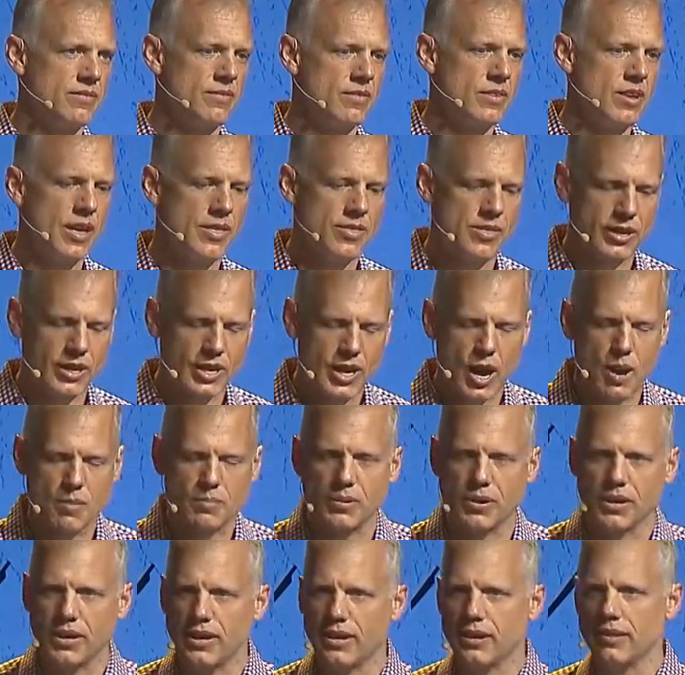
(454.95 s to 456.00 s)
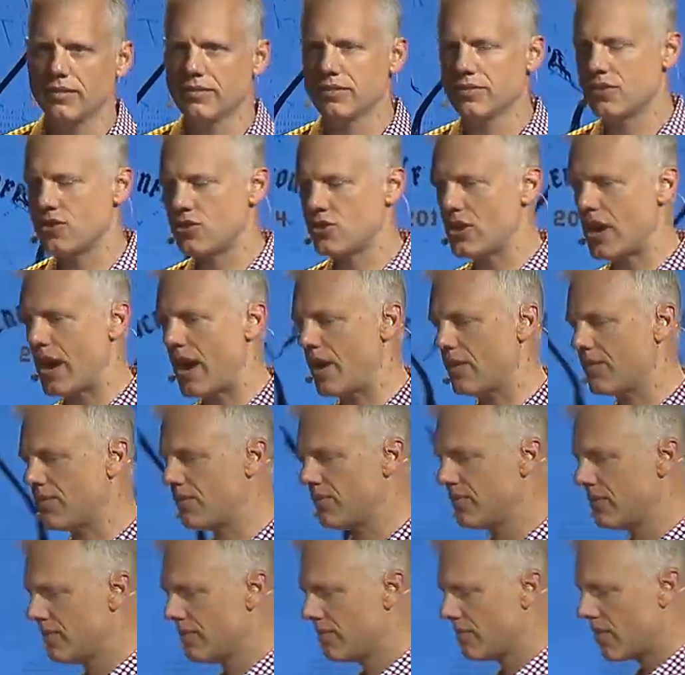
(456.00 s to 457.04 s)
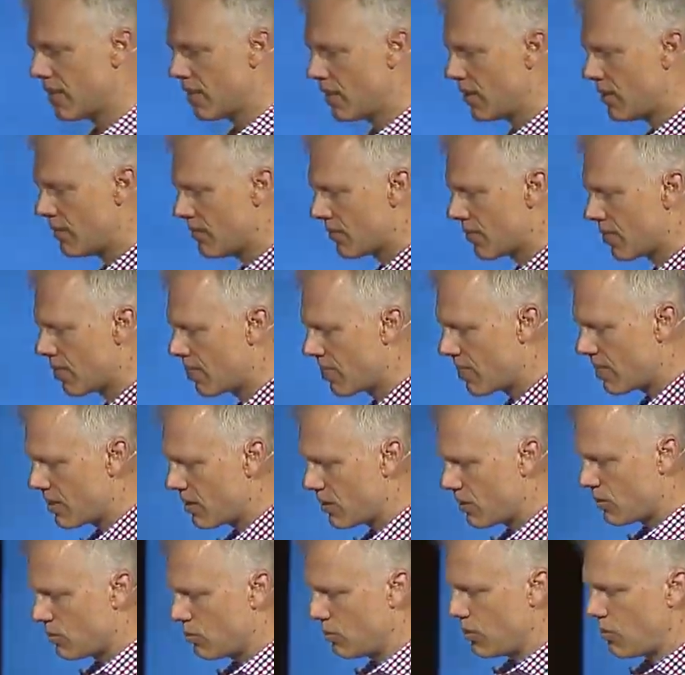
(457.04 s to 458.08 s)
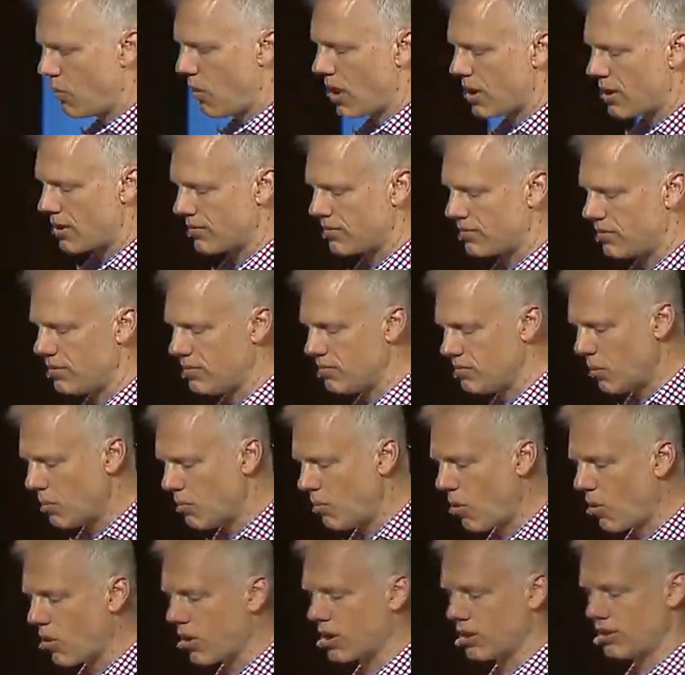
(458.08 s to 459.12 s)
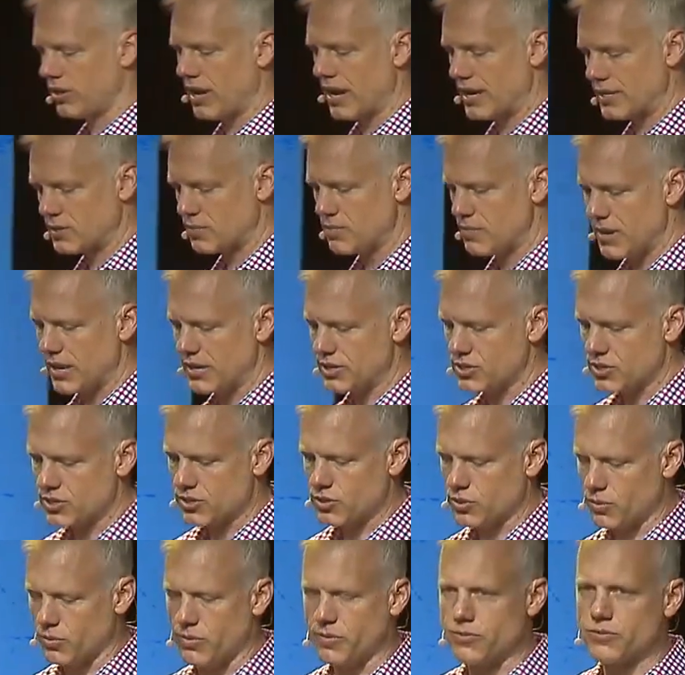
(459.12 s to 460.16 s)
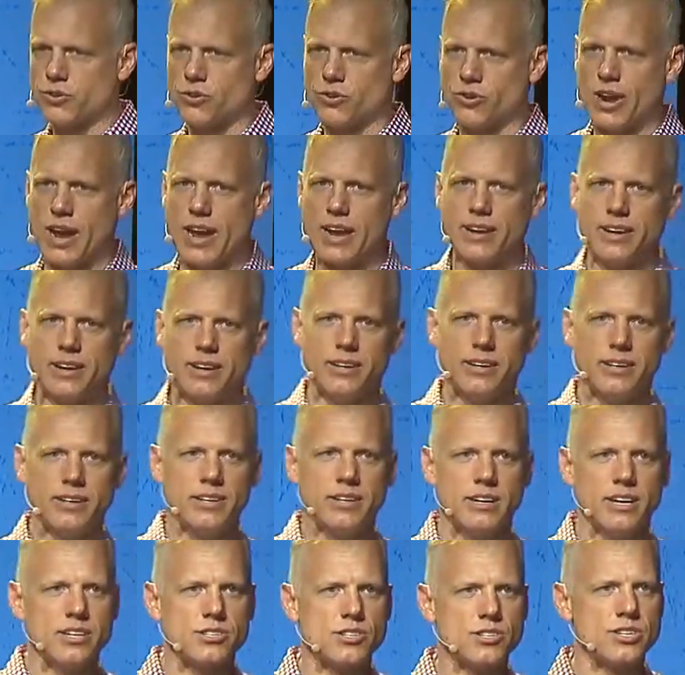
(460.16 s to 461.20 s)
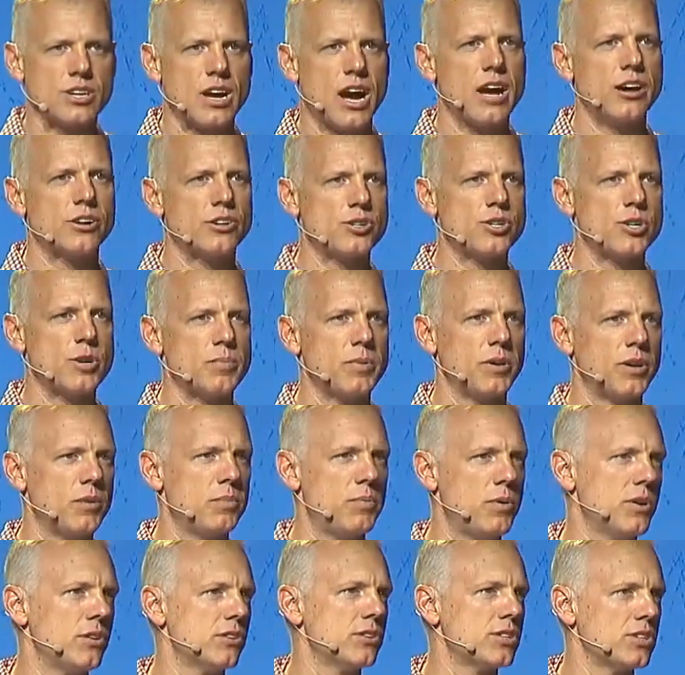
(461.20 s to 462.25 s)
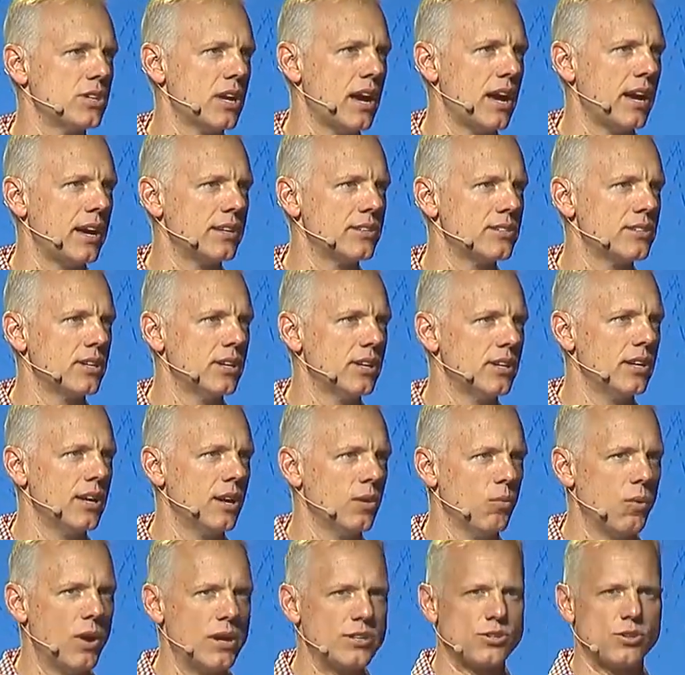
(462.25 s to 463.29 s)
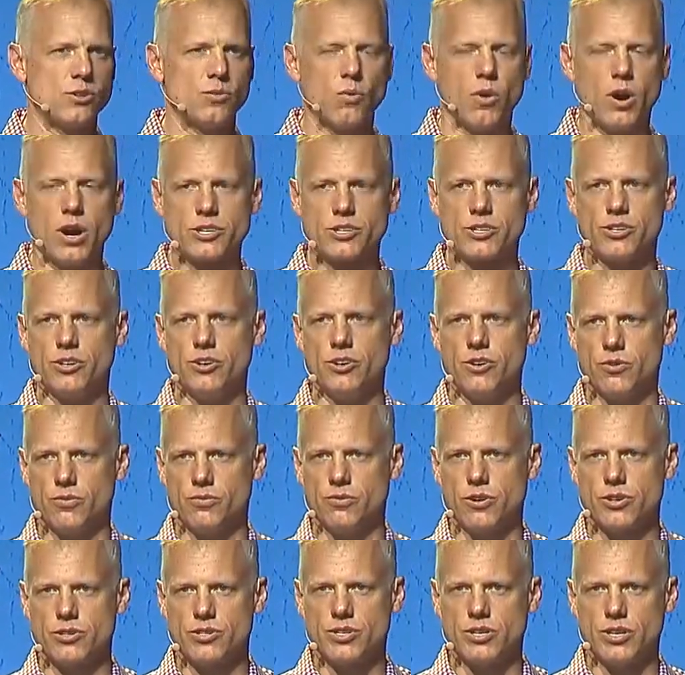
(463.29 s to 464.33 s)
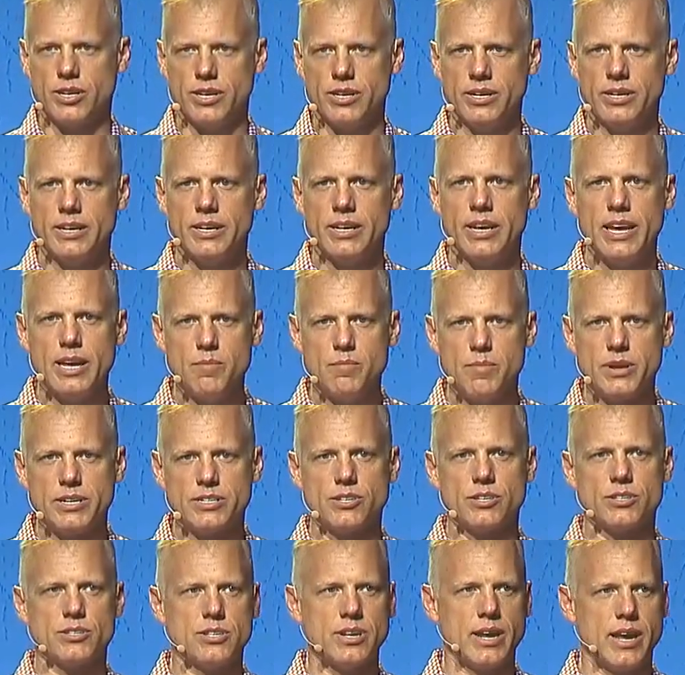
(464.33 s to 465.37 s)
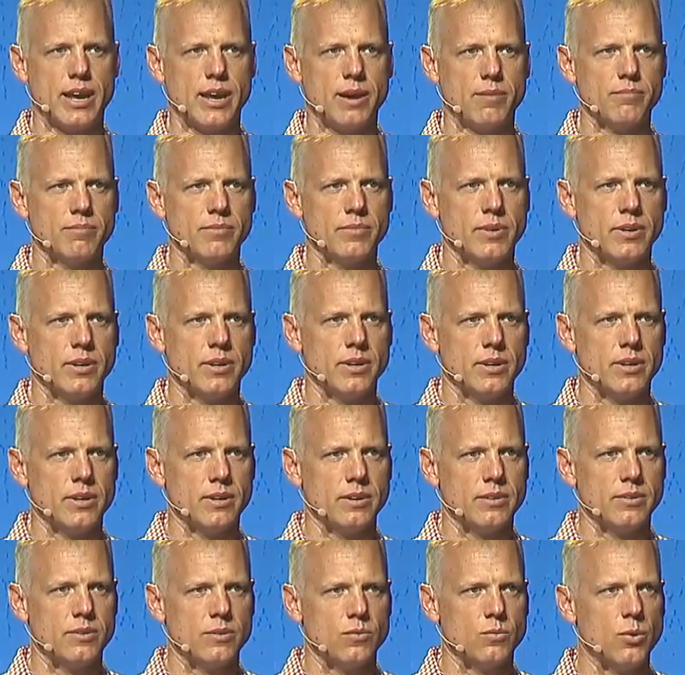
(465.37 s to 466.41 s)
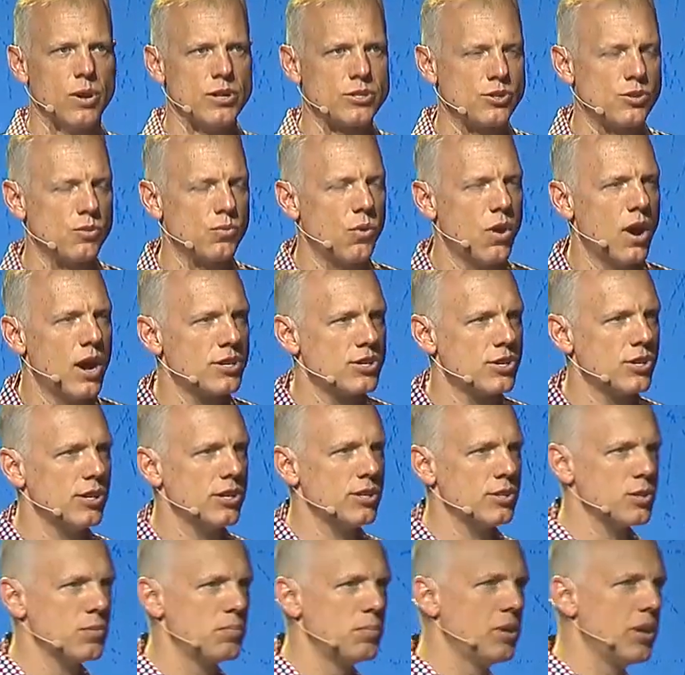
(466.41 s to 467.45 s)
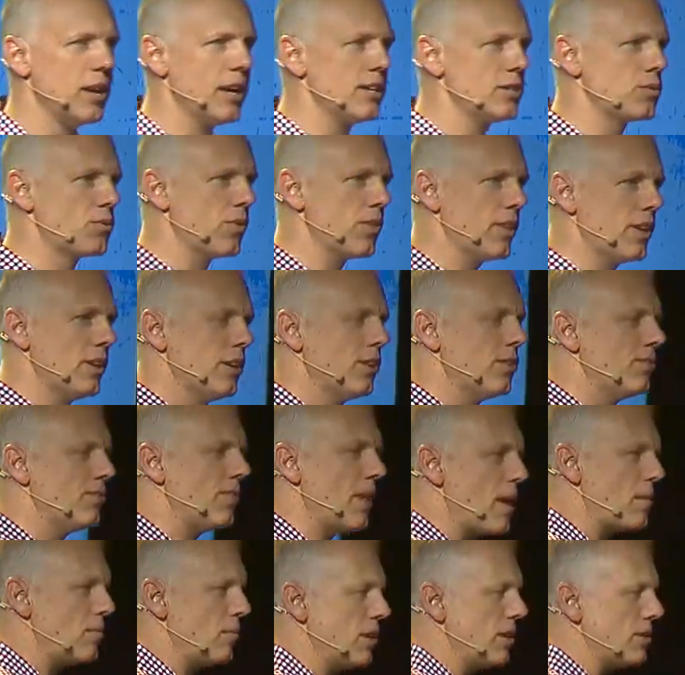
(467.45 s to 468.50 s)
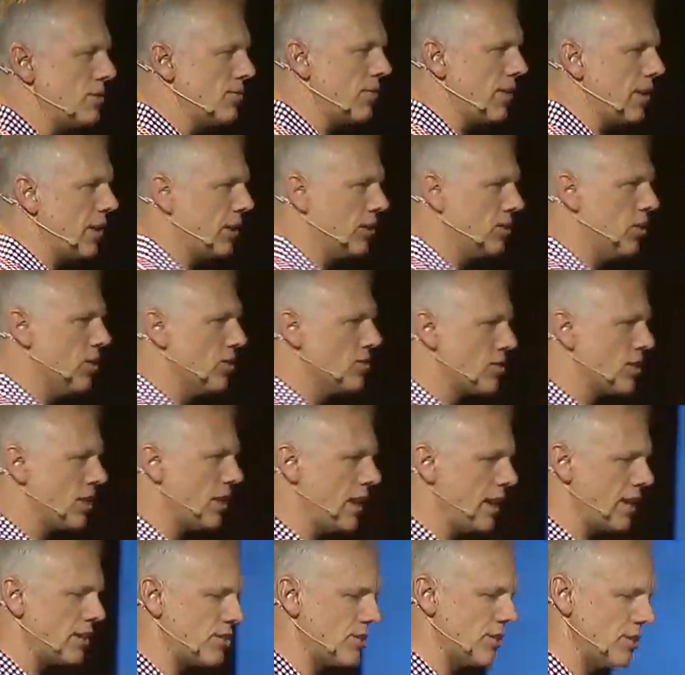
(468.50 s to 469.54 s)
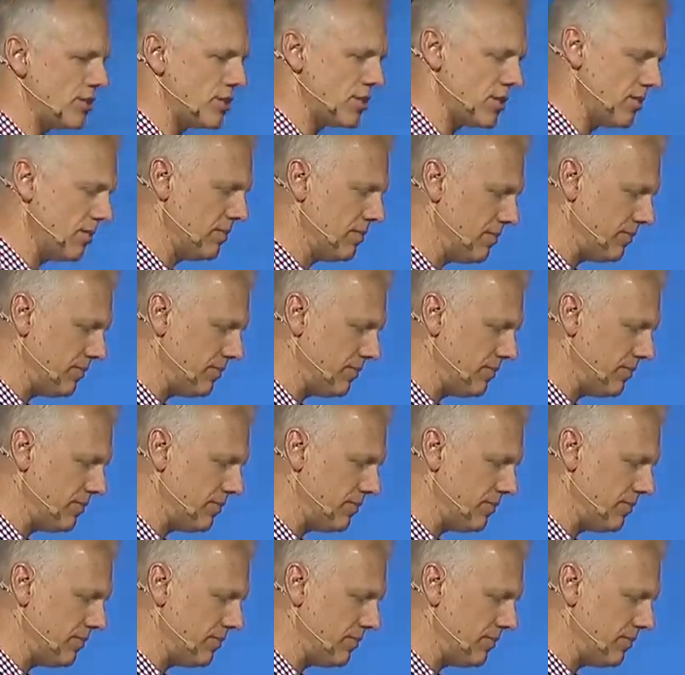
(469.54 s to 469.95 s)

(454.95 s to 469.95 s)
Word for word: And the company chef, we want to memorialize Mitch, so we've created a scholarship in computer science at Western Washington University in Mitch's name Western Washington is a place where the Hill family has very close connections.